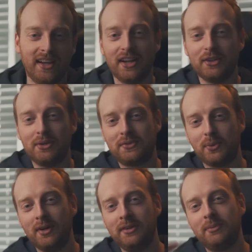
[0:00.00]
Hello
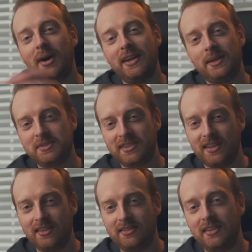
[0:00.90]
everyone, my name is
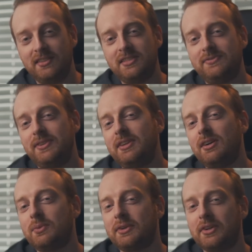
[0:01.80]
Keith, and in this
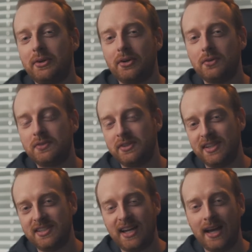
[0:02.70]
video we're going over
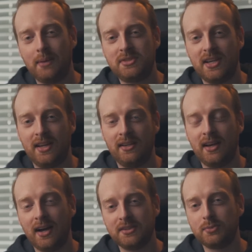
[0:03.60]
the top 10
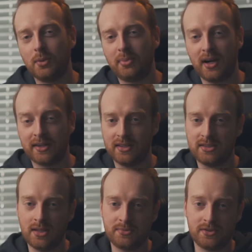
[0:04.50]
Osmo Pocket
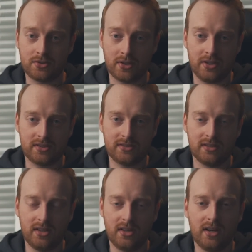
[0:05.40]
tips and tricks.
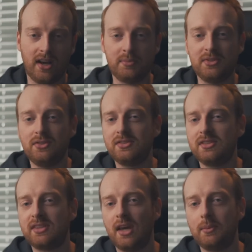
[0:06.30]
I've been using
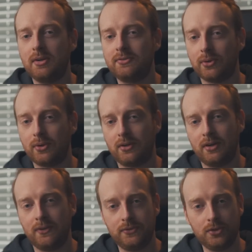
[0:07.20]
this camera for
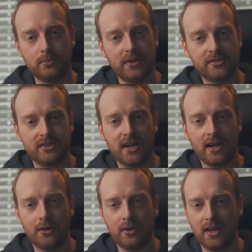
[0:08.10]
a few months
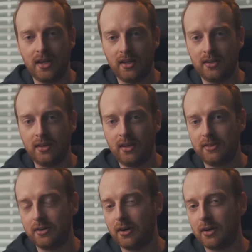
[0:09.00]
now, and
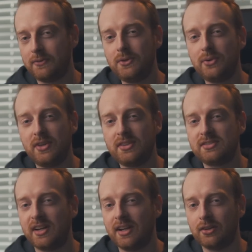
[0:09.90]
there are a few things
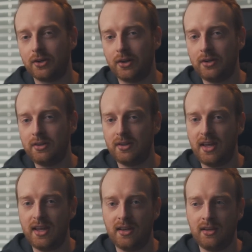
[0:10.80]
that I learned,
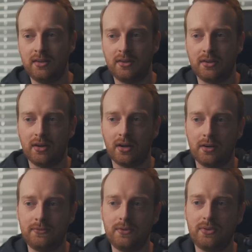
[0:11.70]
and there are
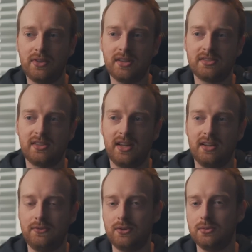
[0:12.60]
a few things that
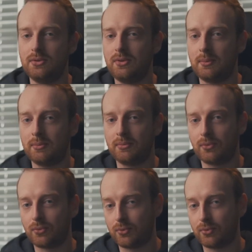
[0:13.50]
if you do them